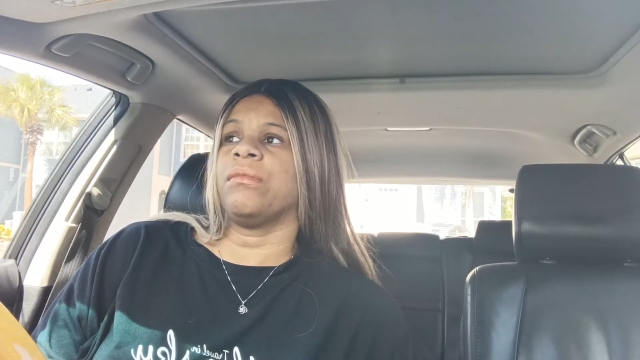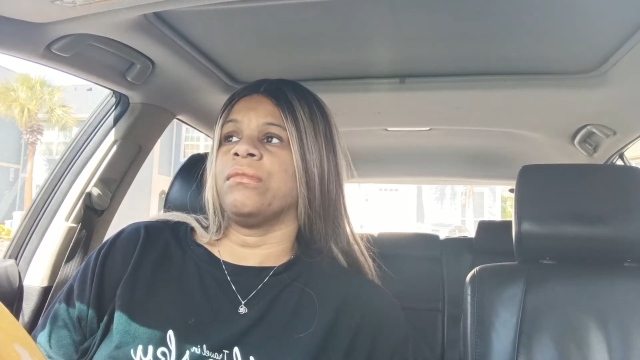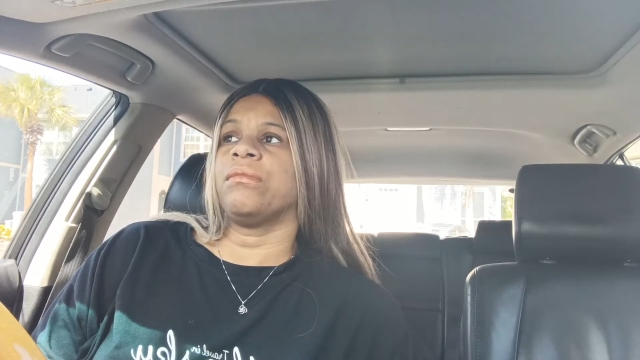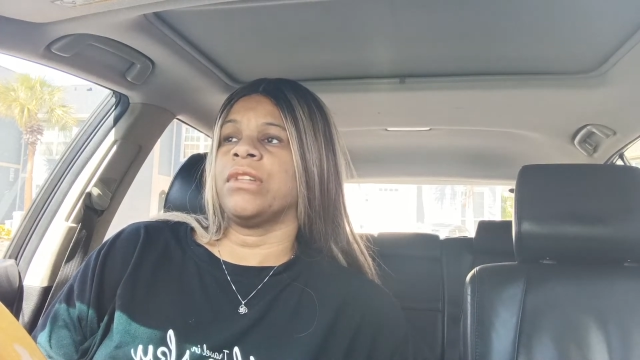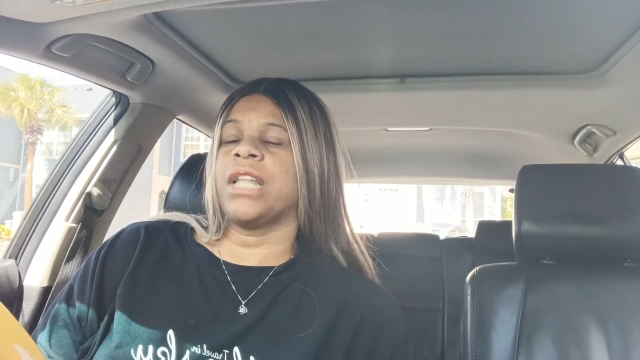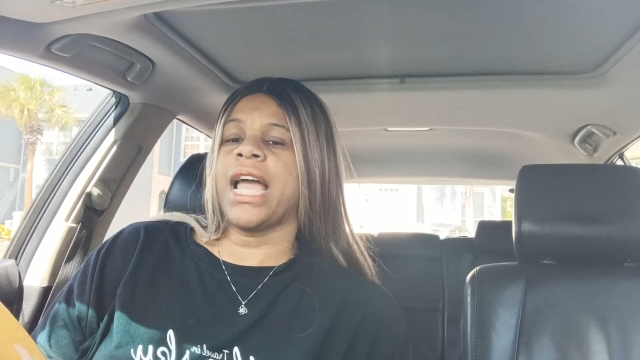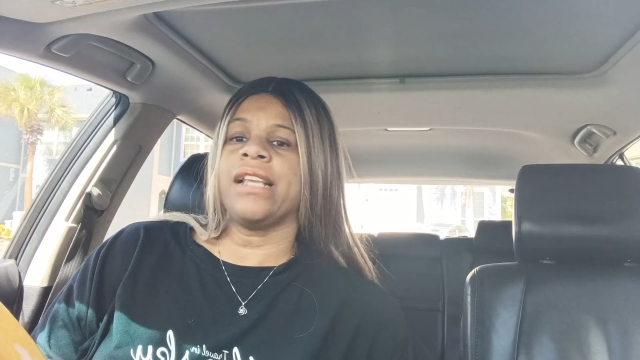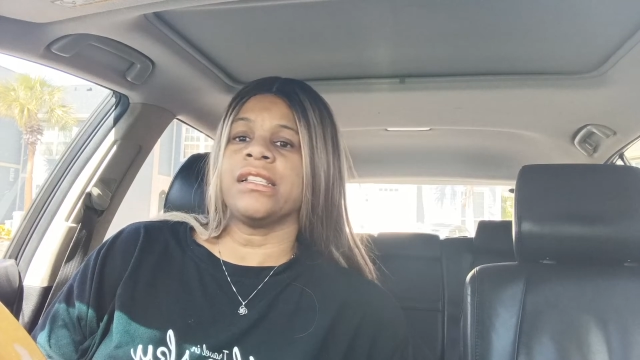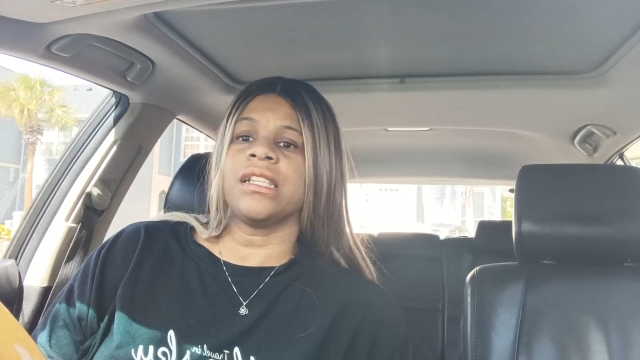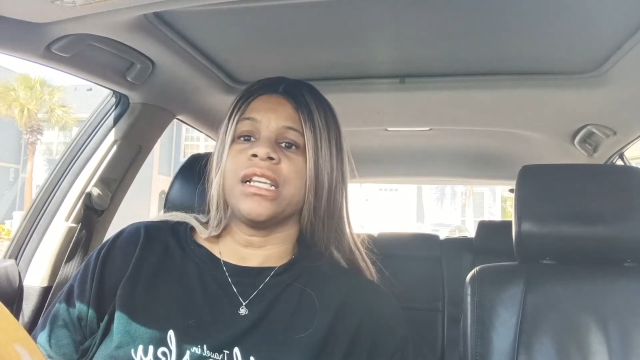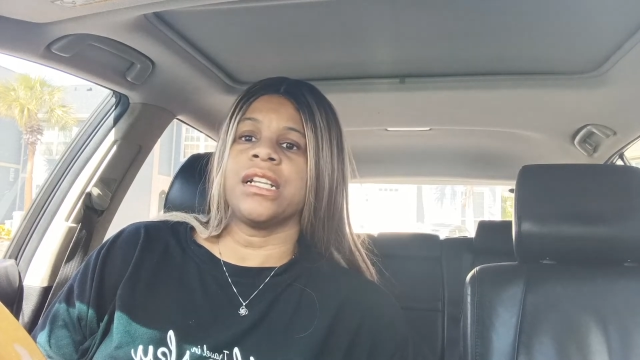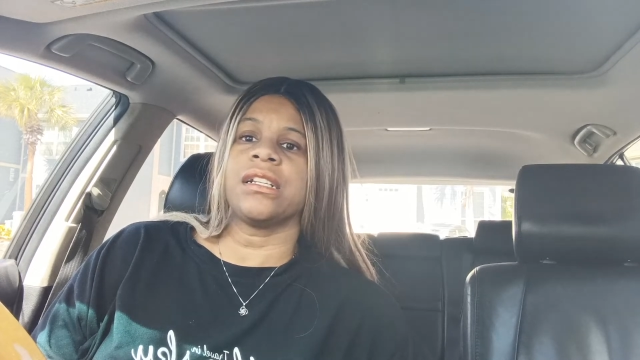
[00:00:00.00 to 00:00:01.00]

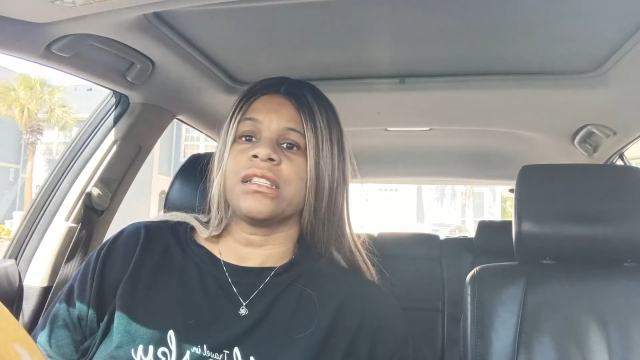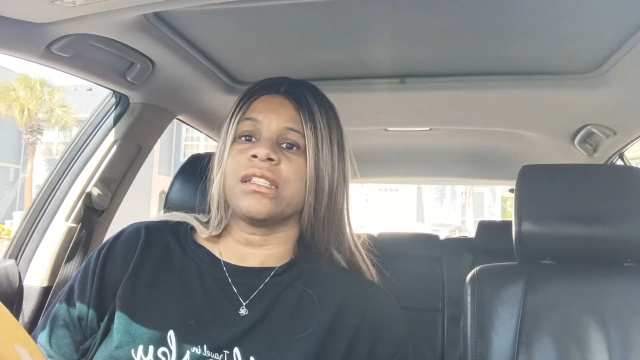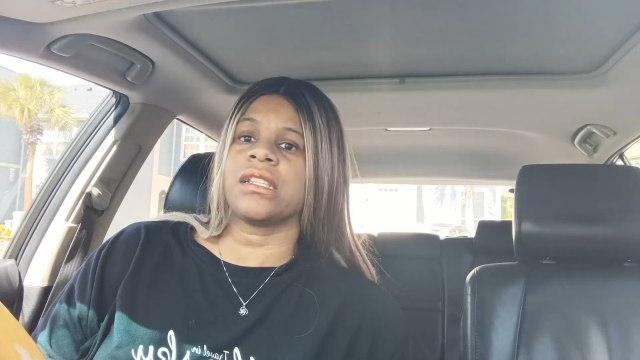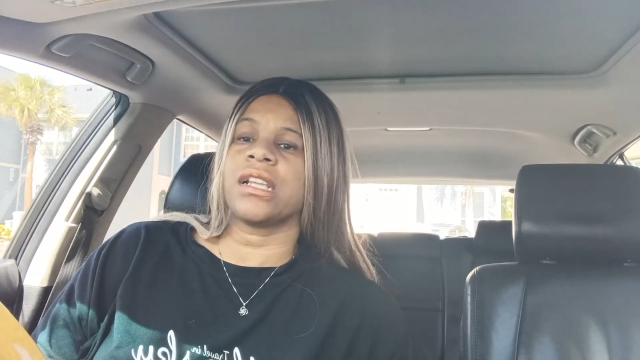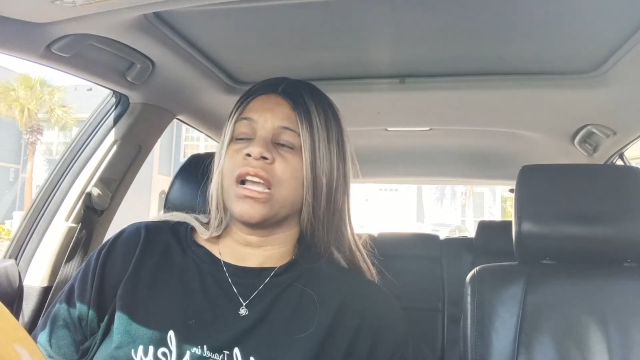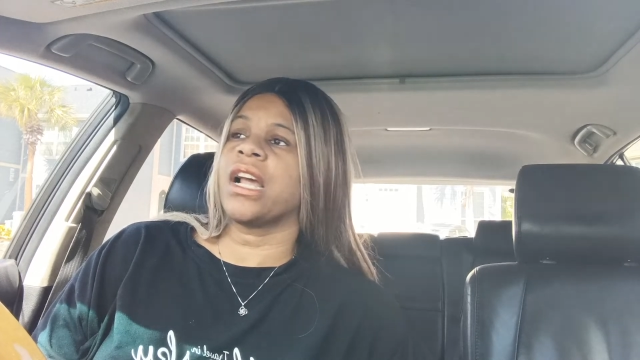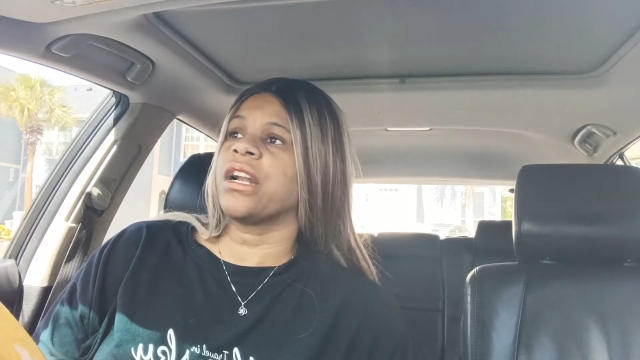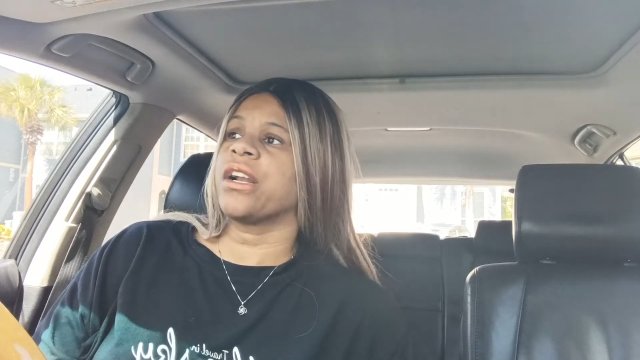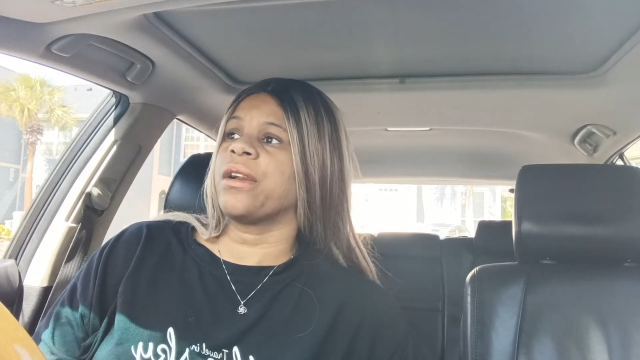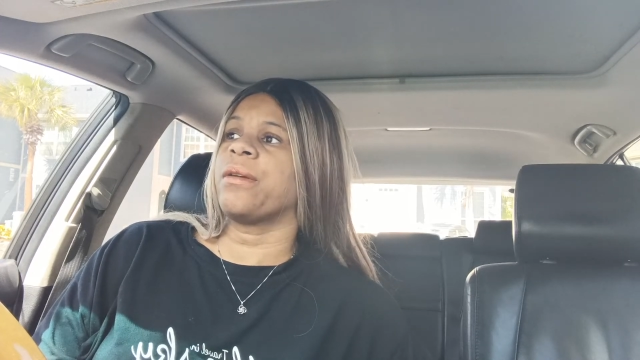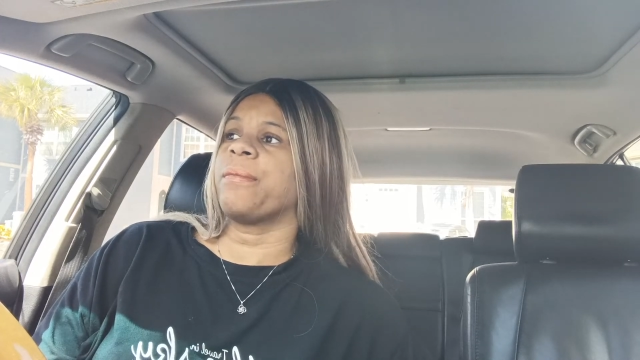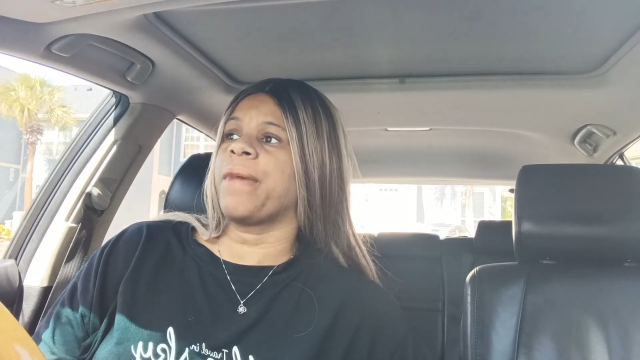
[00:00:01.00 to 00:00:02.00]
license
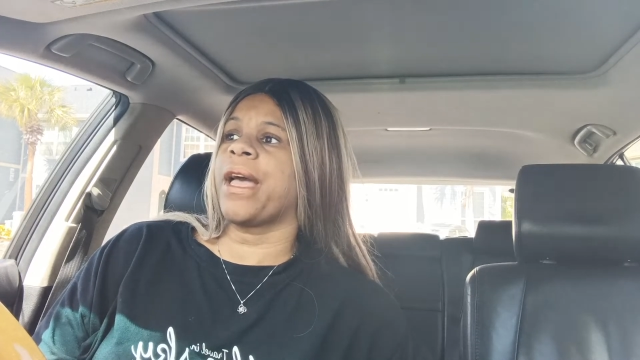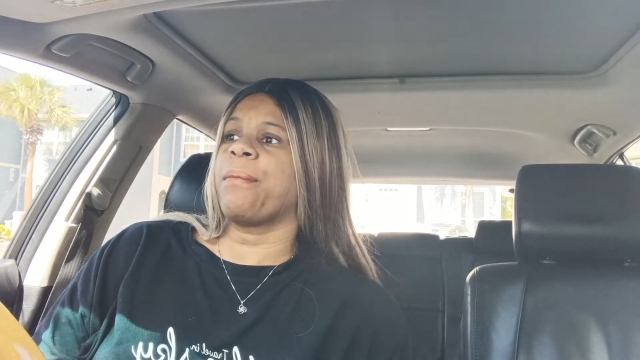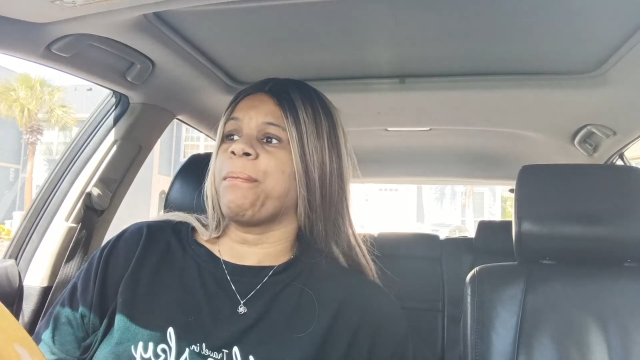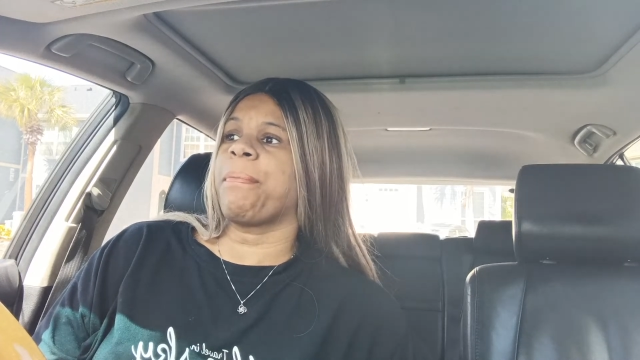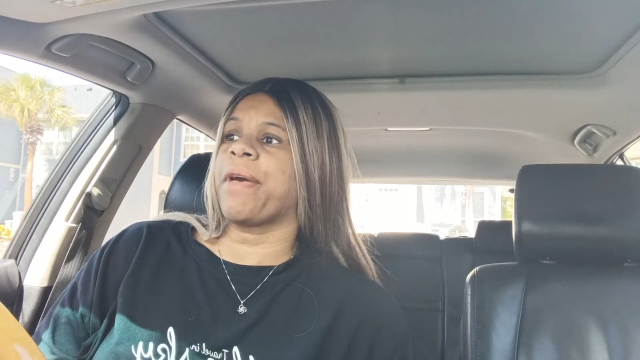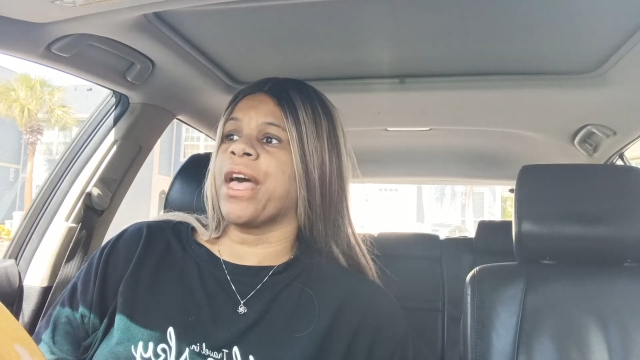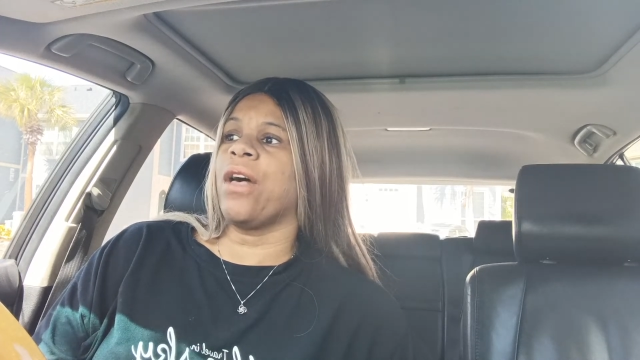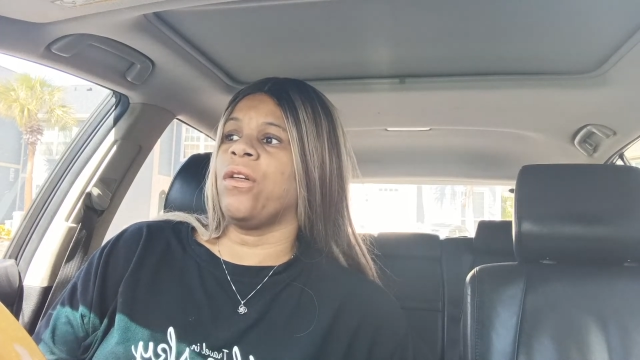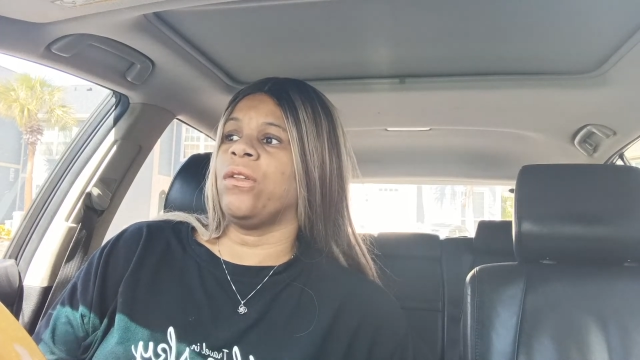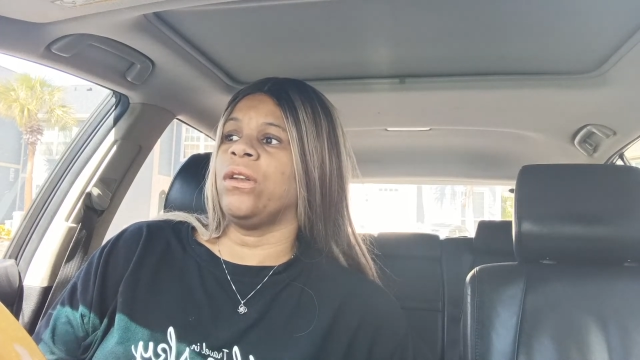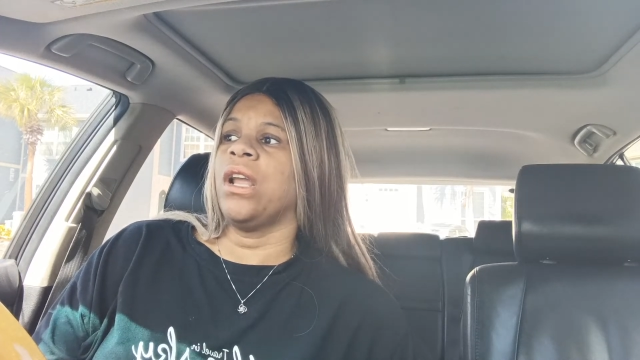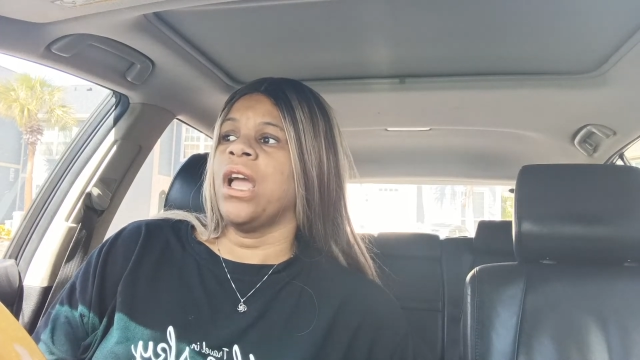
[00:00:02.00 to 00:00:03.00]
under my belt,